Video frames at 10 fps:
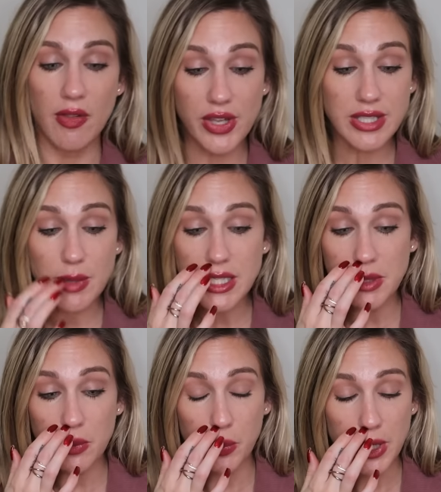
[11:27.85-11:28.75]
This makes
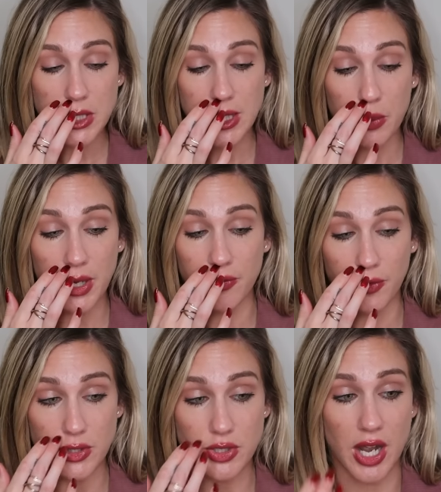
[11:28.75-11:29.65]
me wish that when I
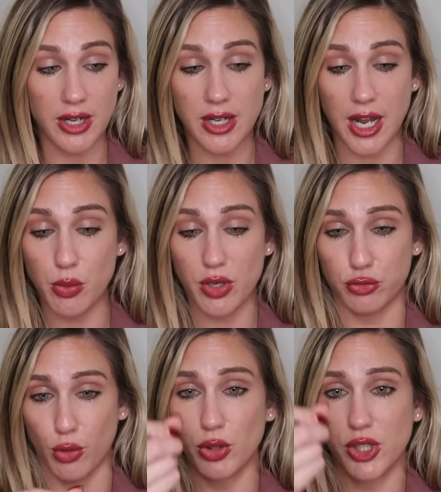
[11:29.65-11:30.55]
first got it, I would
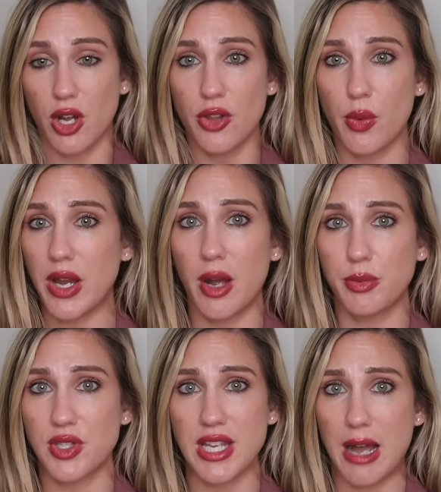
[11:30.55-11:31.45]
have rolled it all the way
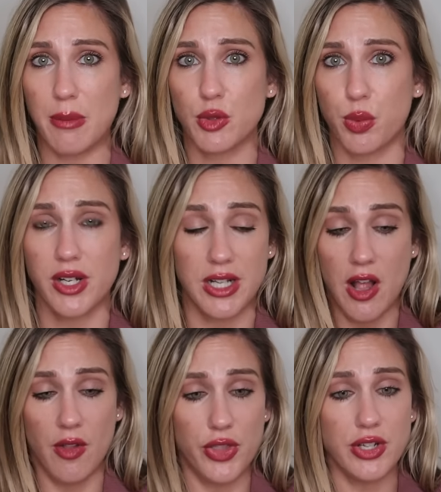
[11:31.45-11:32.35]
up to see how much
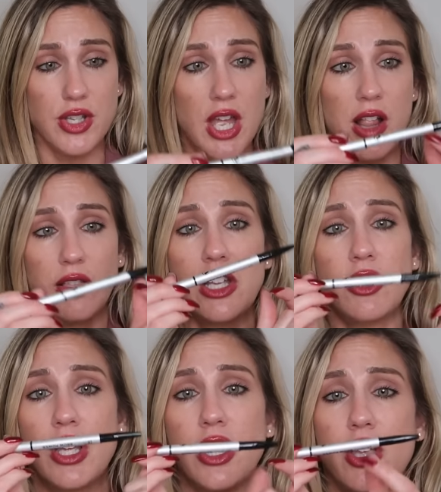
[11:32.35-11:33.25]
product. There's
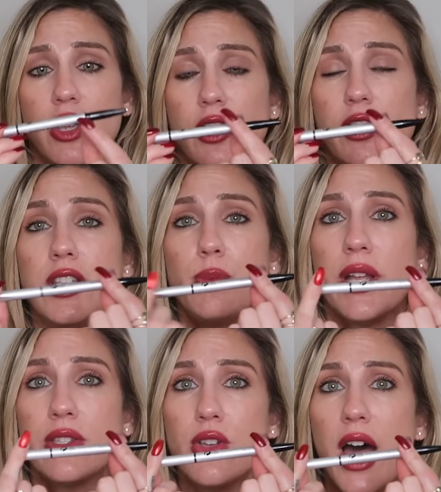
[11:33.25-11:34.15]
literally, this
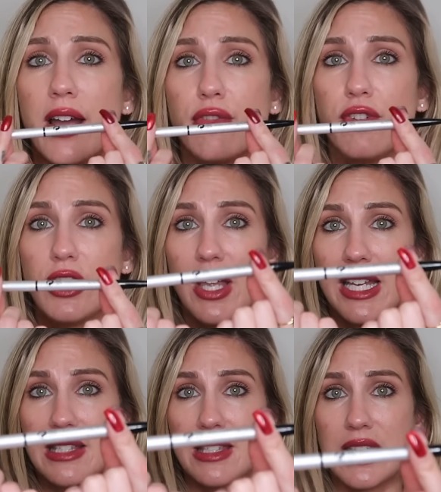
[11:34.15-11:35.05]
pencil, I feel
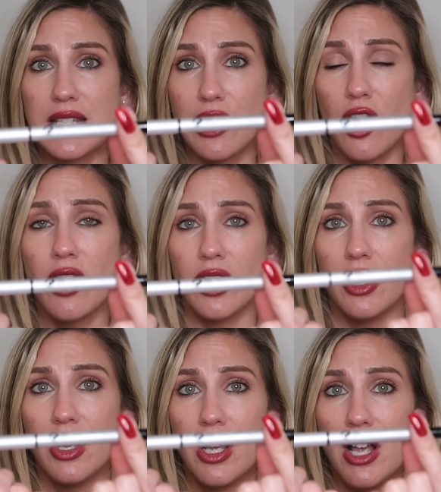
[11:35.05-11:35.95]
like it's this
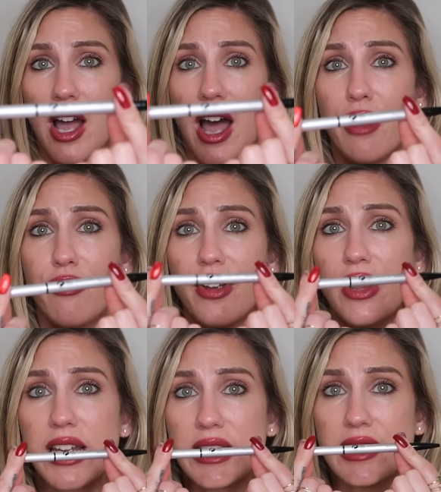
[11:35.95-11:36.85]
long. I
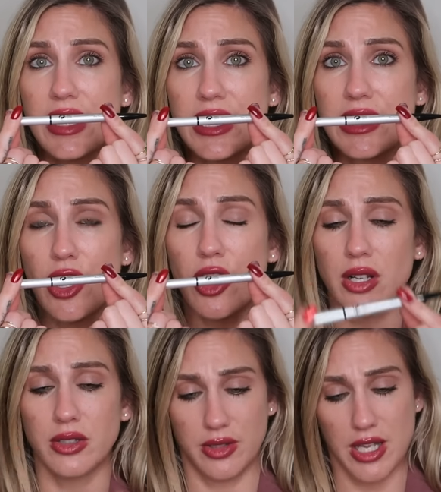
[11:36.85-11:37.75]
feel like it's this
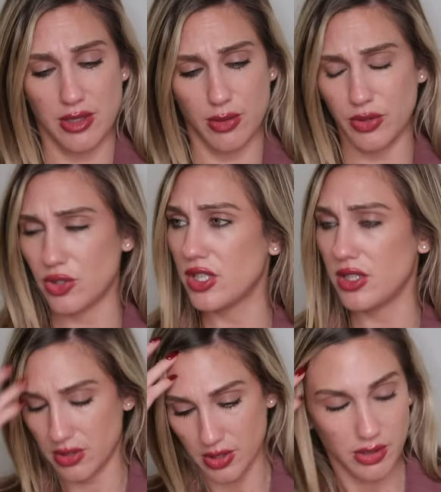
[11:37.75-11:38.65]
long. That's what
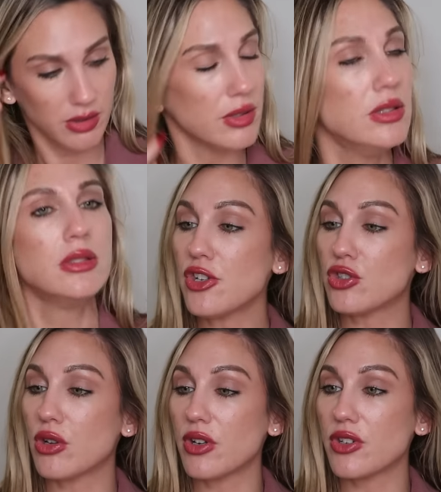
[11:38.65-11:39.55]
she said. I
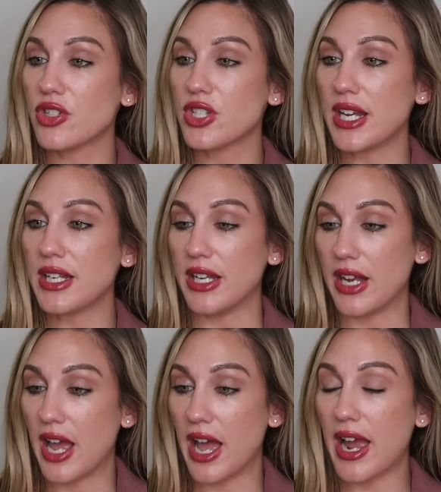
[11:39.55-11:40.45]
just don't understand
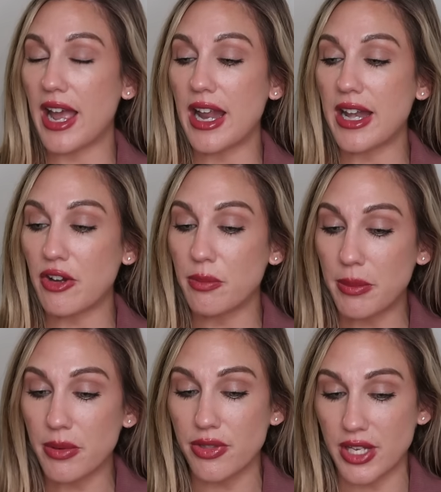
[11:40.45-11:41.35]
it. I
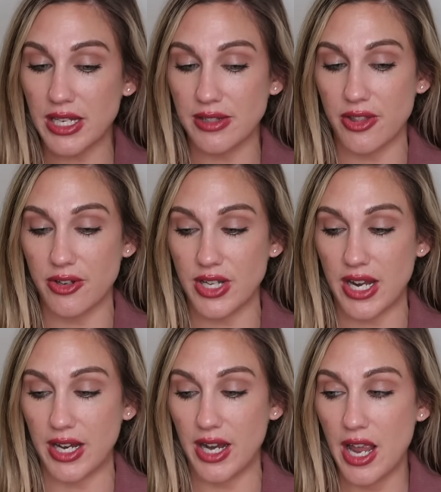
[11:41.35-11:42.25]
remember thinking the other
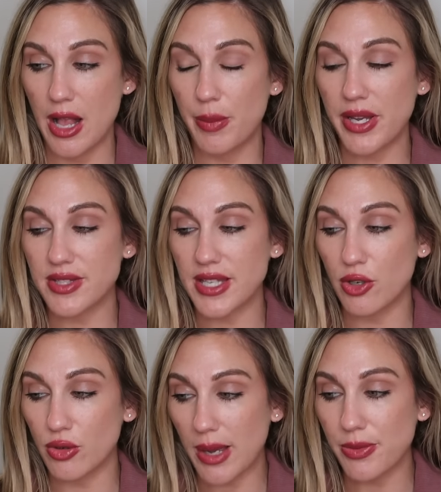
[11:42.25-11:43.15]
day, because I
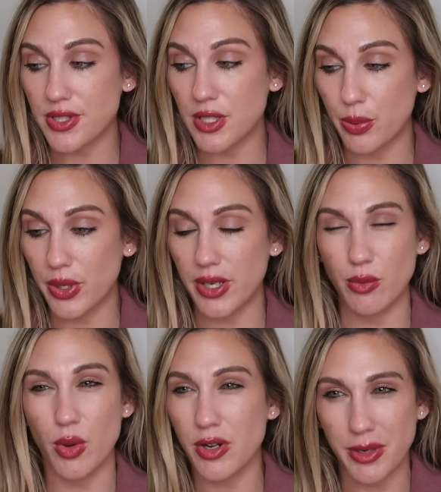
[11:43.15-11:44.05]
grabbed this to put
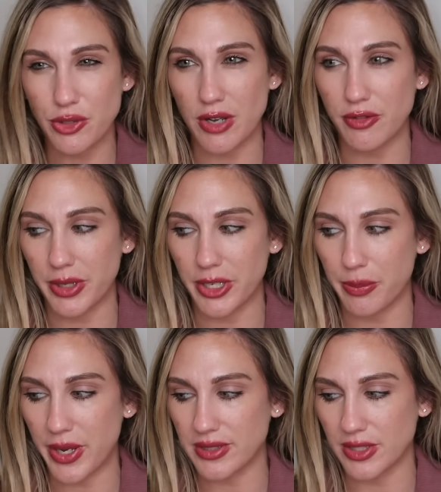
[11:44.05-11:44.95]
in one of my travel
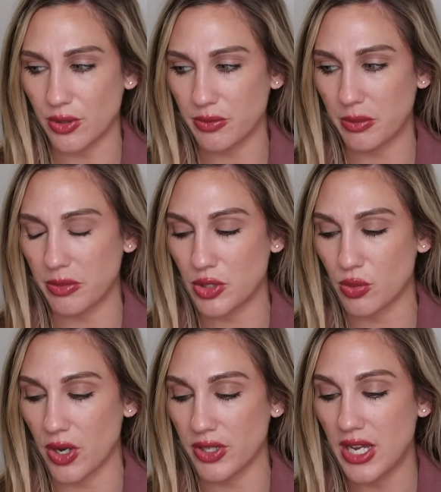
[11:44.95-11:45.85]
makeup bags, I don't remember
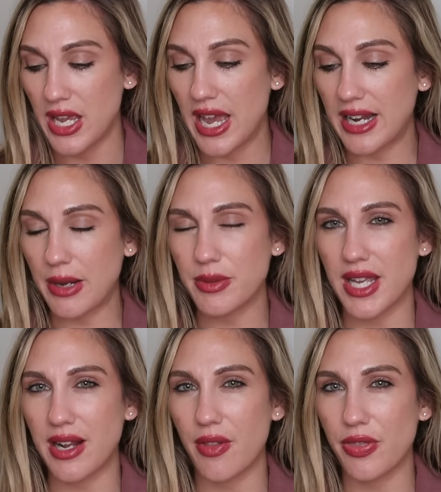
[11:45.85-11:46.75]
which one, and I was
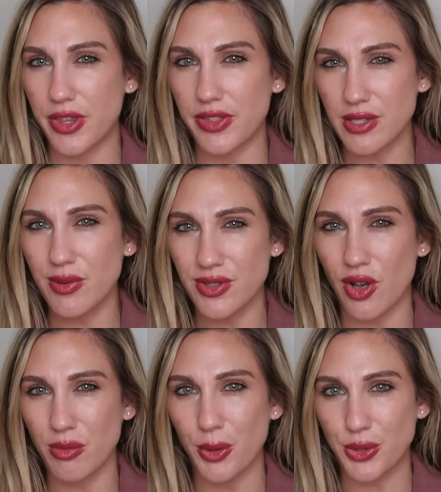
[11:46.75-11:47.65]
like, this one's
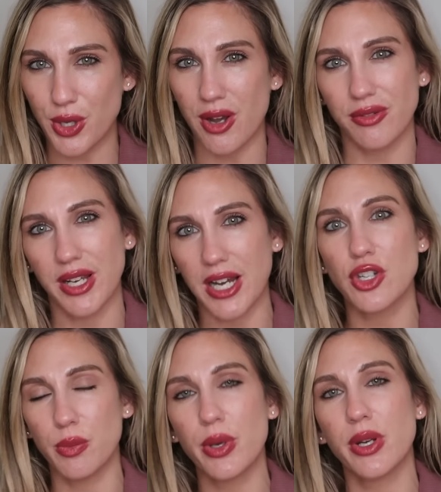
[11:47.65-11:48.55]
almost gone. Like, I
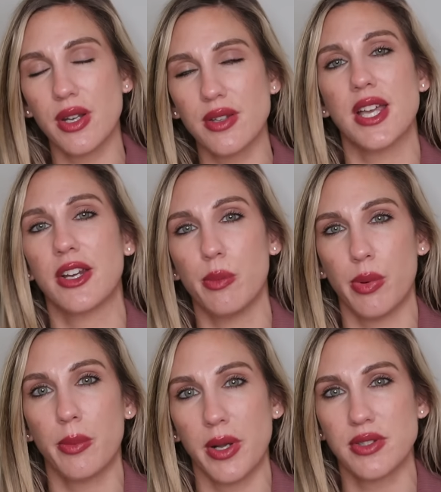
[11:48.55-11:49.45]
should put in a second
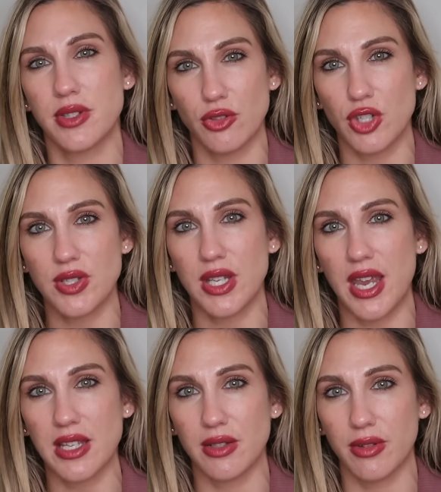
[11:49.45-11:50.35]
brow pencil just in
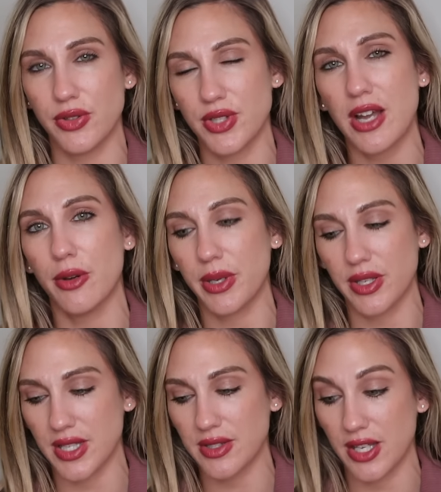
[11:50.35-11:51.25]
case it runs out,
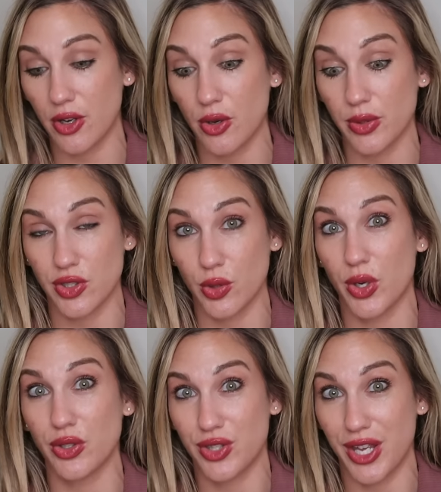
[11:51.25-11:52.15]
because that's like always the
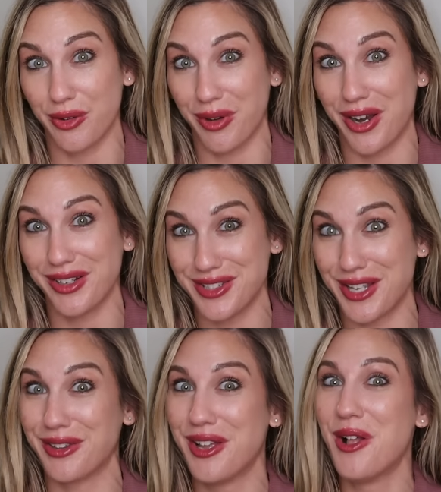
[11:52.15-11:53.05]
worst thing, right? It's
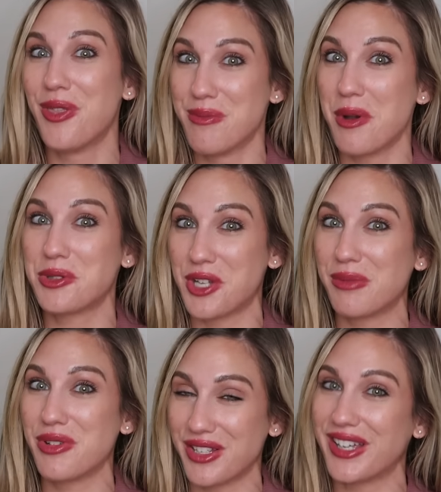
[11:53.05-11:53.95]
like the most
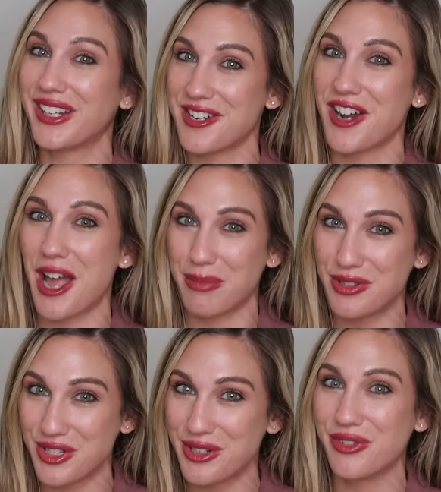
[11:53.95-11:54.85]
terrible thing that can ever
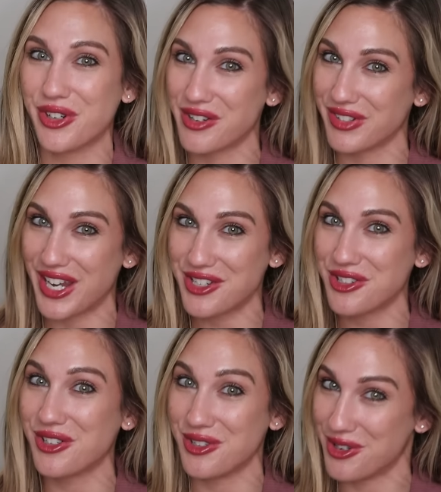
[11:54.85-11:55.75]
happen to you if you're on
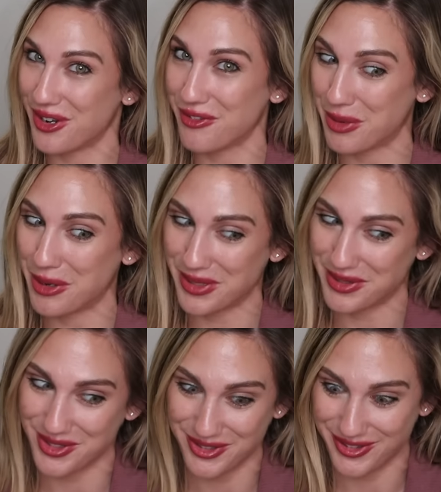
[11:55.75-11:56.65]
vacation and you don't have a brow
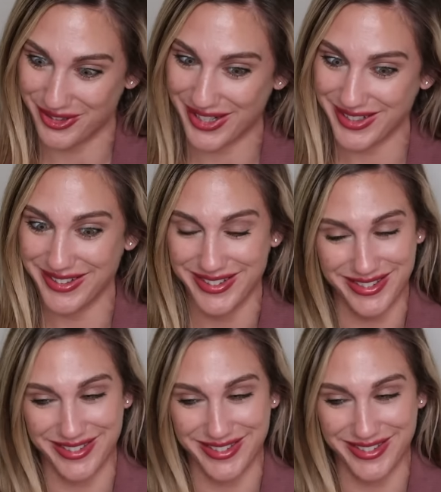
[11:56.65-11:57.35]
pencil, okay?